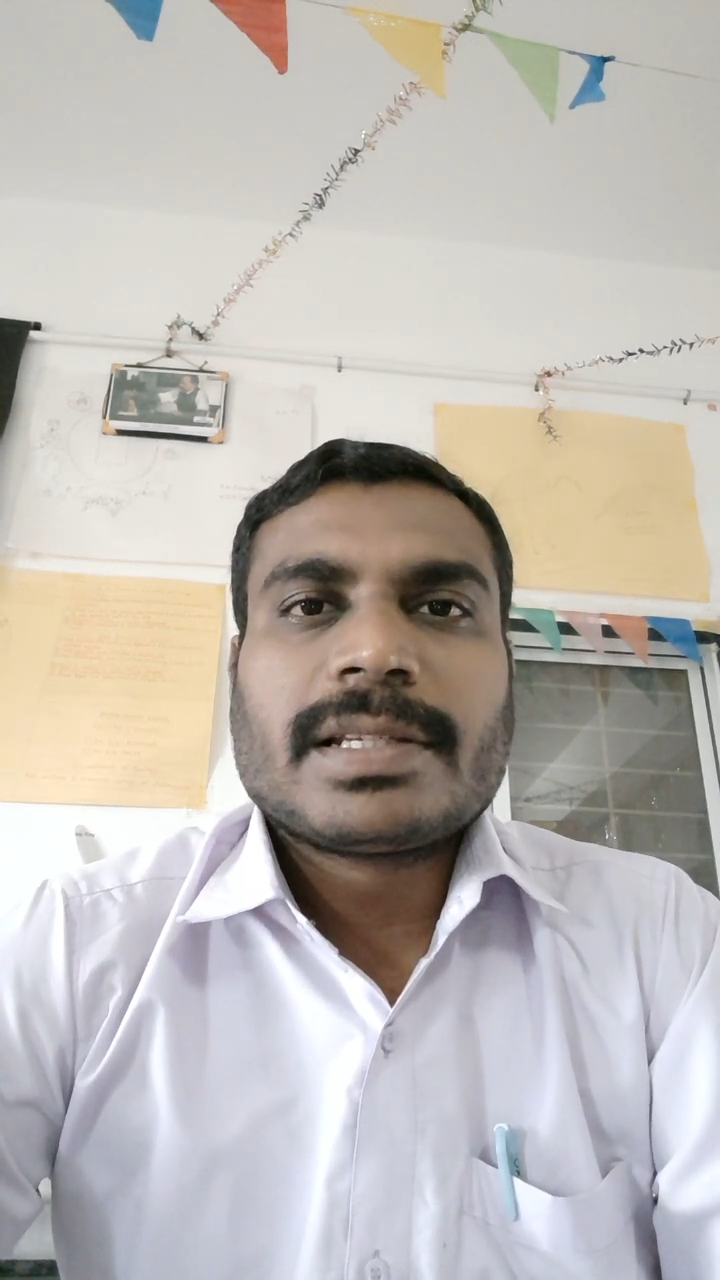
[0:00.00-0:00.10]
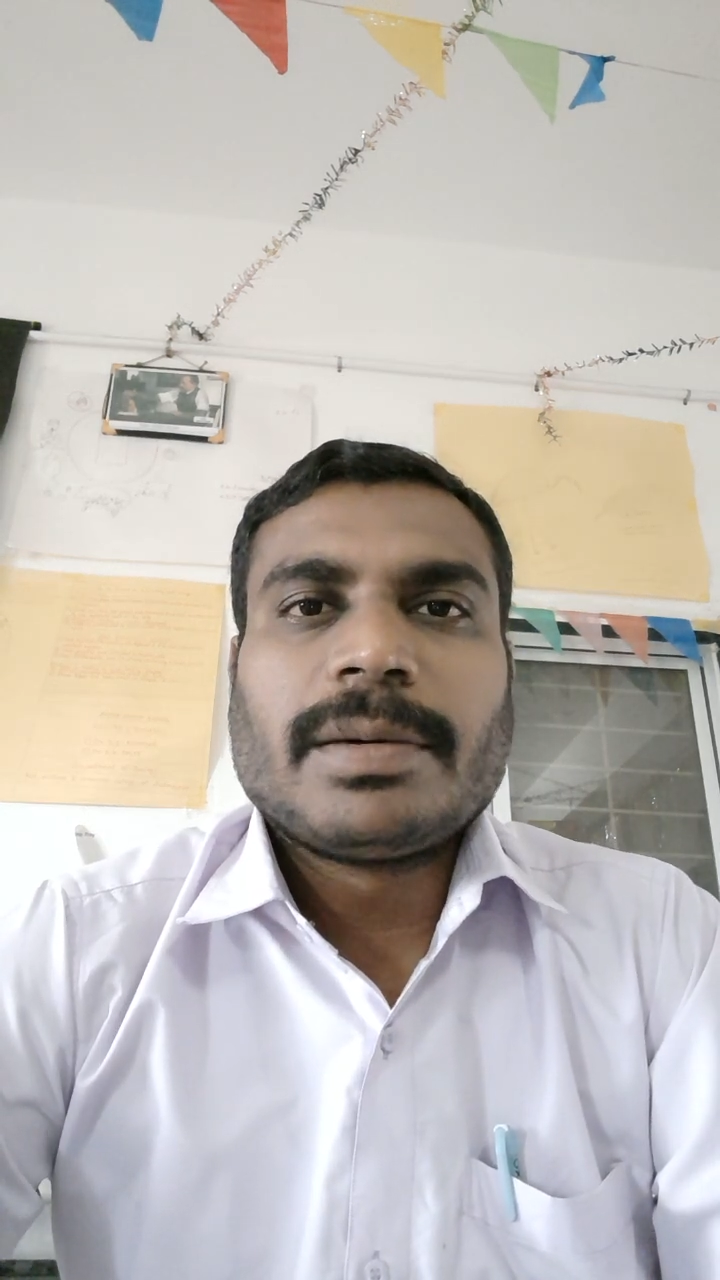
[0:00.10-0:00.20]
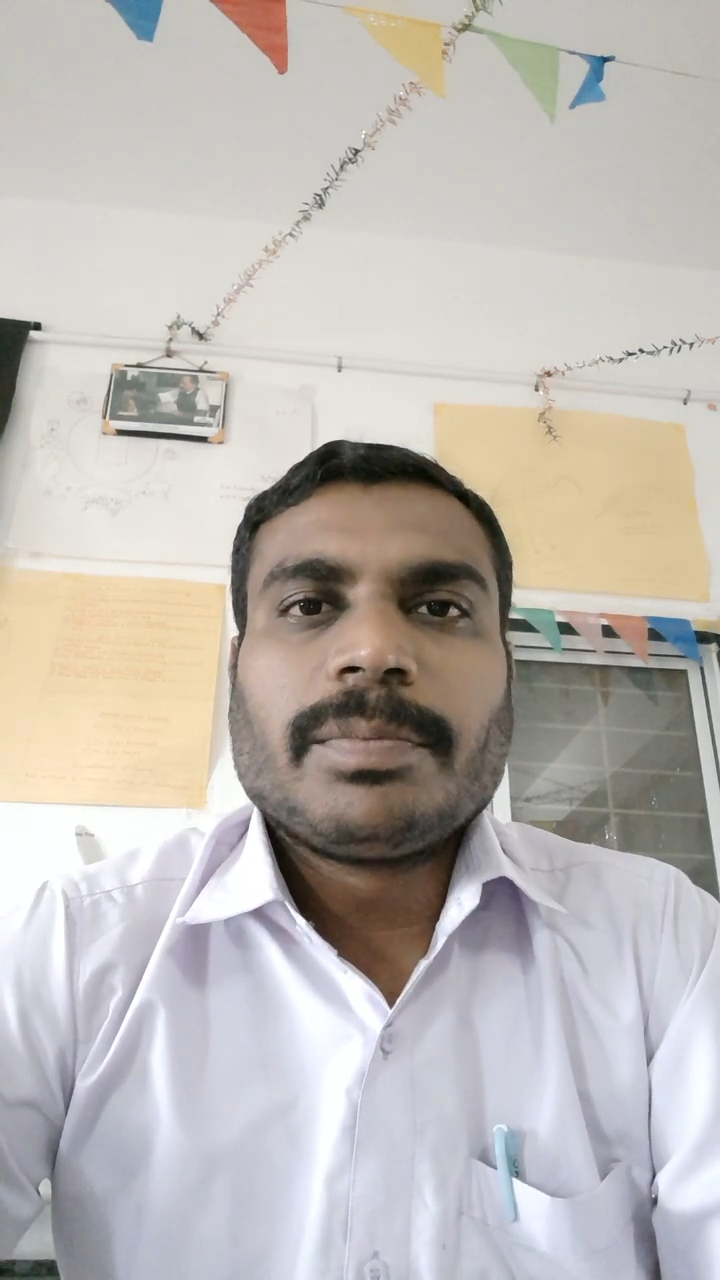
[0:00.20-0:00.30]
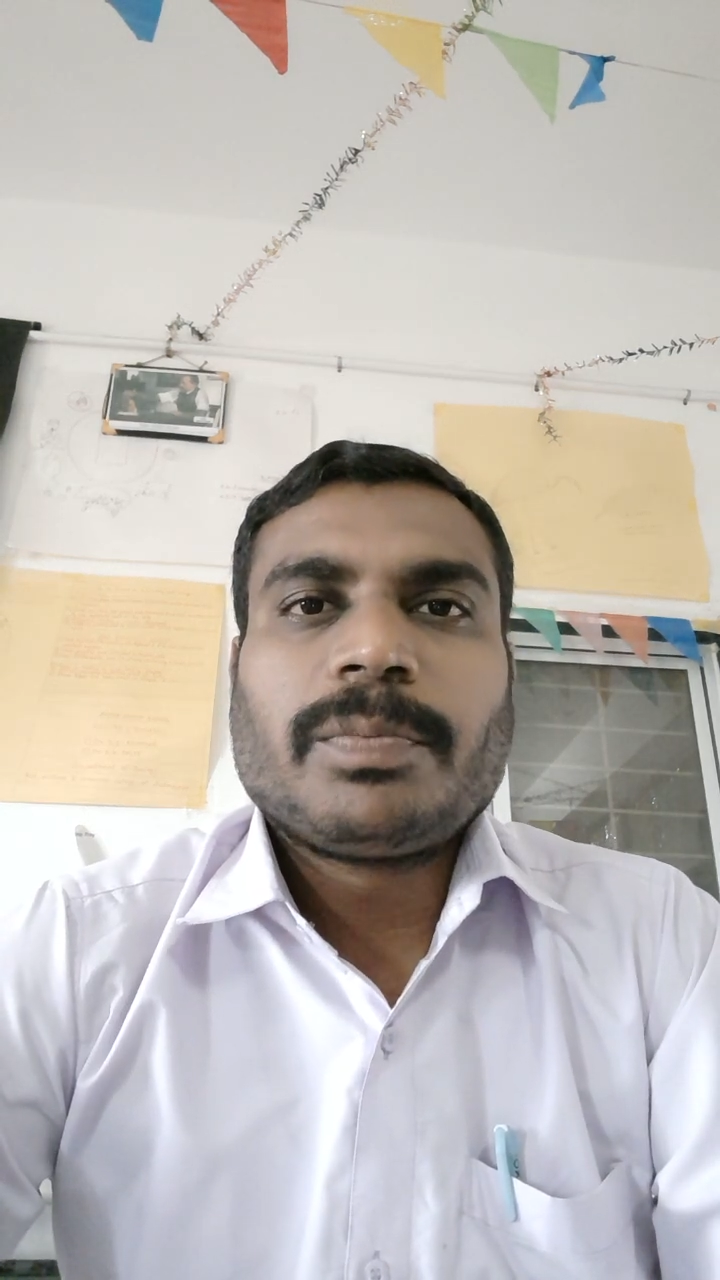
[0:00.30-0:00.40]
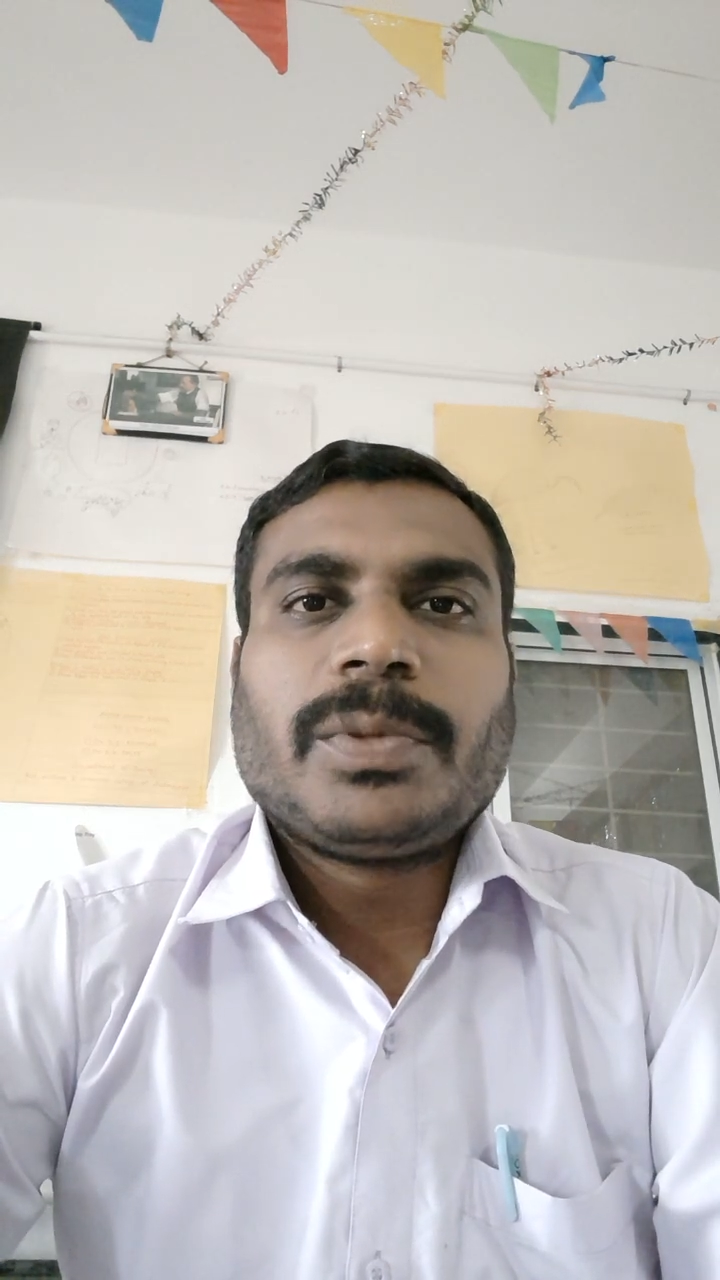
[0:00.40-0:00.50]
some